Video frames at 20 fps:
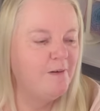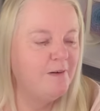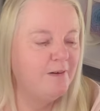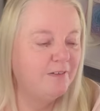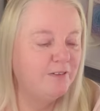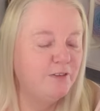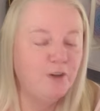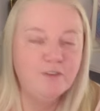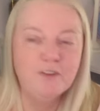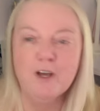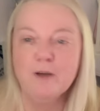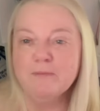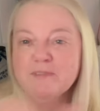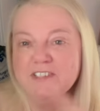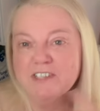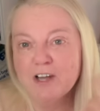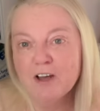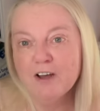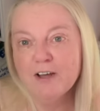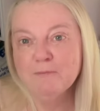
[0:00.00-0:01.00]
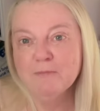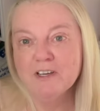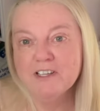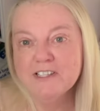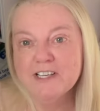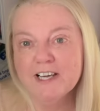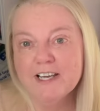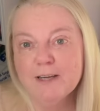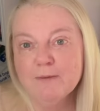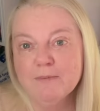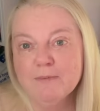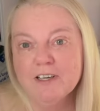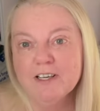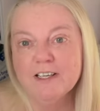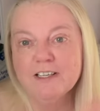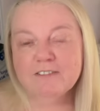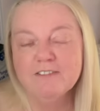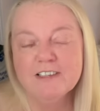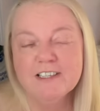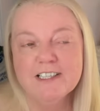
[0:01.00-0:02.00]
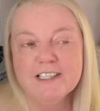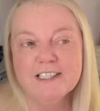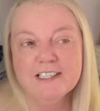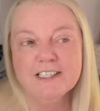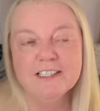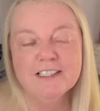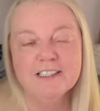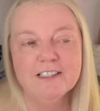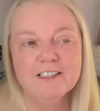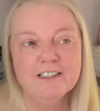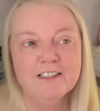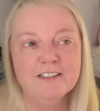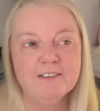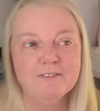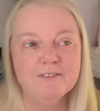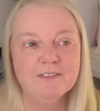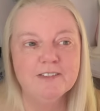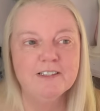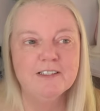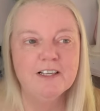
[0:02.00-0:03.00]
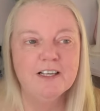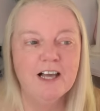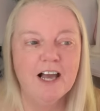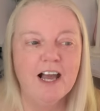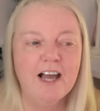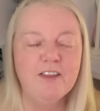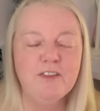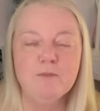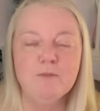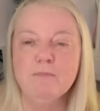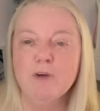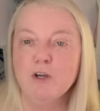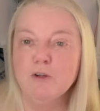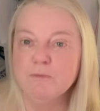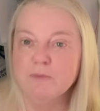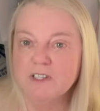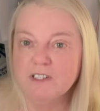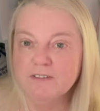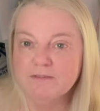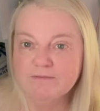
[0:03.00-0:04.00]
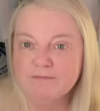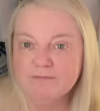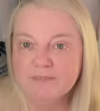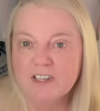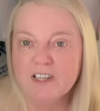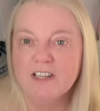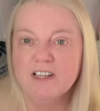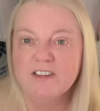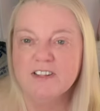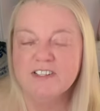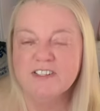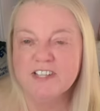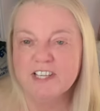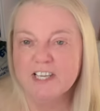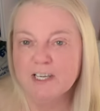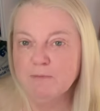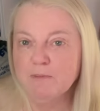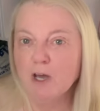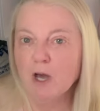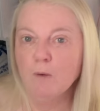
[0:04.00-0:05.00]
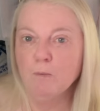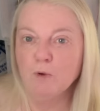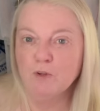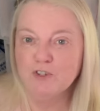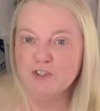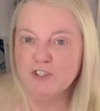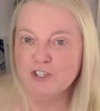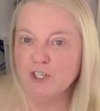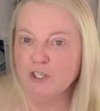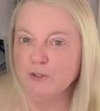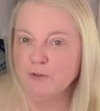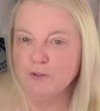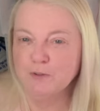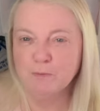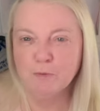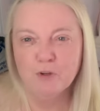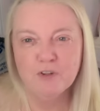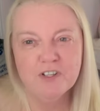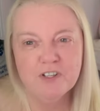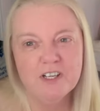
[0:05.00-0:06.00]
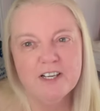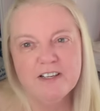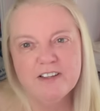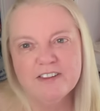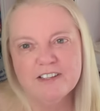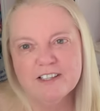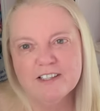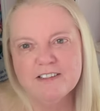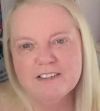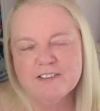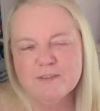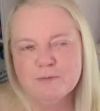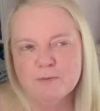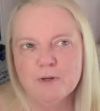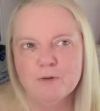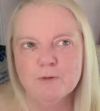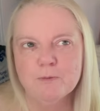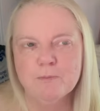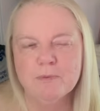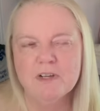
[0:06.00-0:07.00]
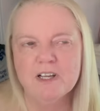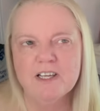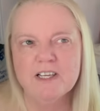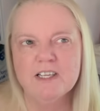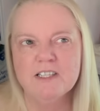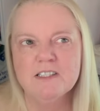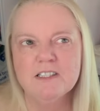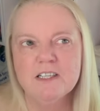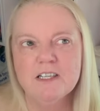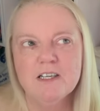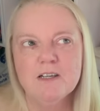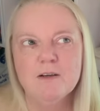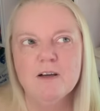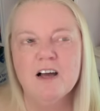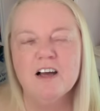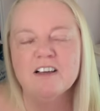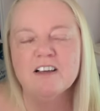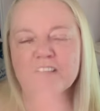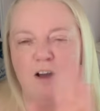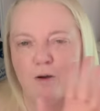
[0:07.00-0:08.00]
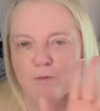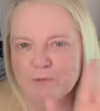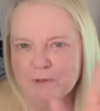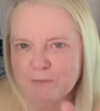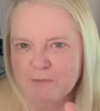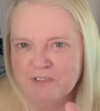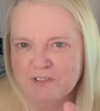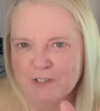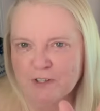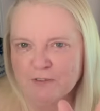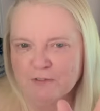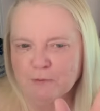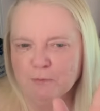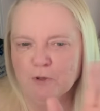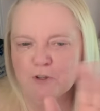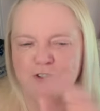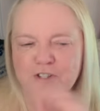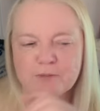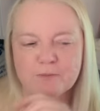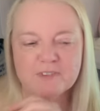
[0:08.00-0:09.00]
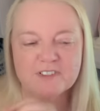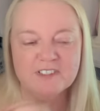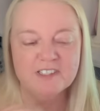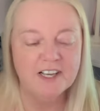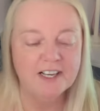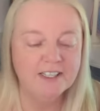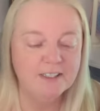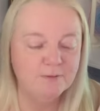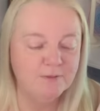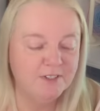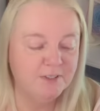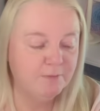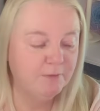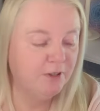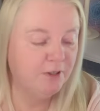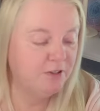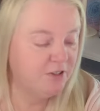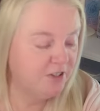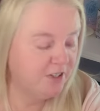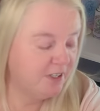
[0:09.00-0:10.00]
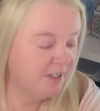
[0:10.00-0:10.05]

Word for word: Not that I'm starting my day, am I, really? I'm, uh, at the moment, the team that I want to lose more than anything in this world are playing. I can't bring myself to watch them because I hate them so much.